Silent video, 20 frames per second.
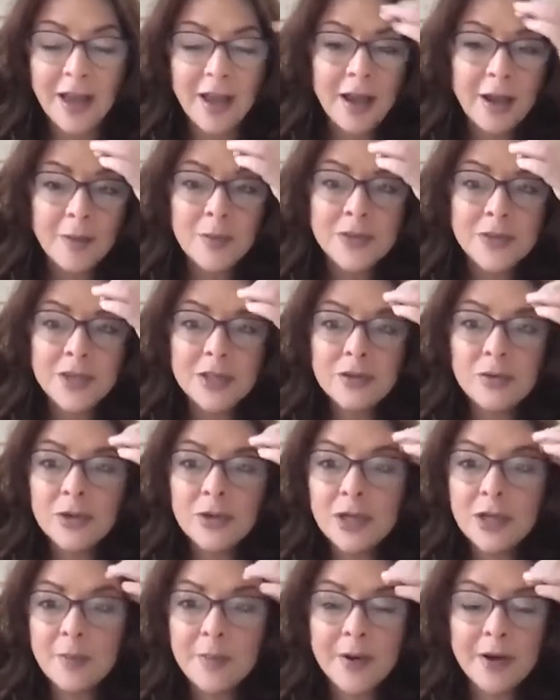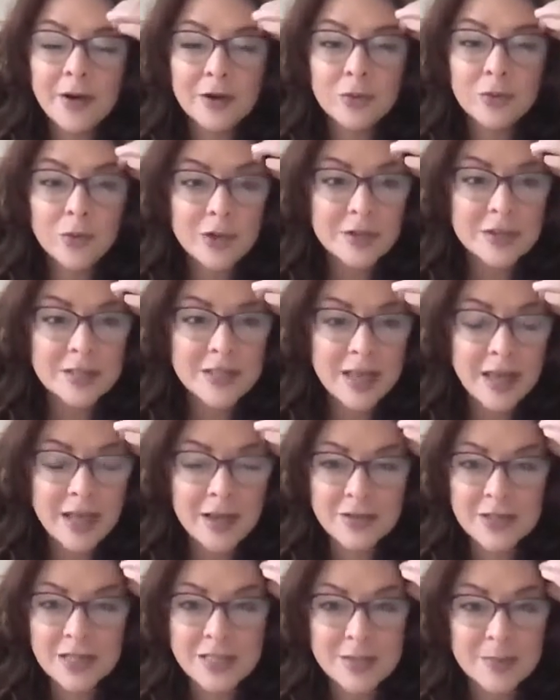But then you went up, I heard weird
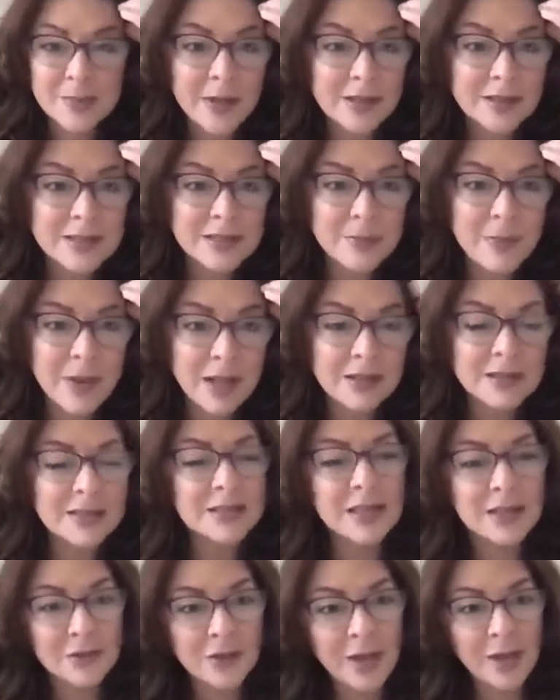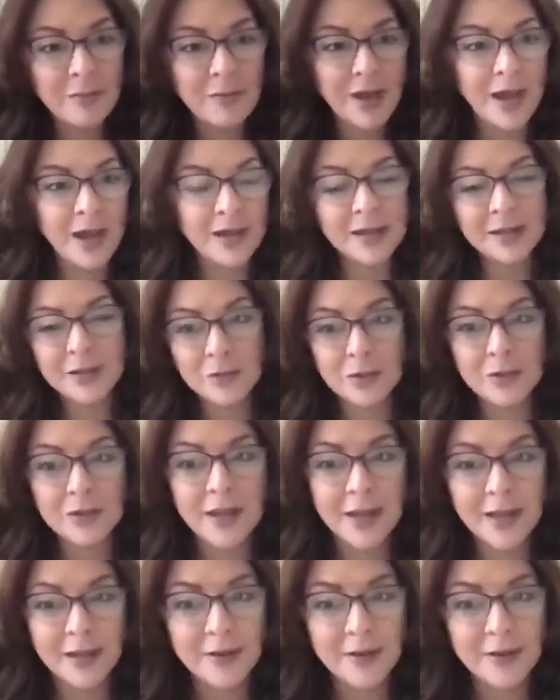sounds, I smelled smells, and then you came back and you were like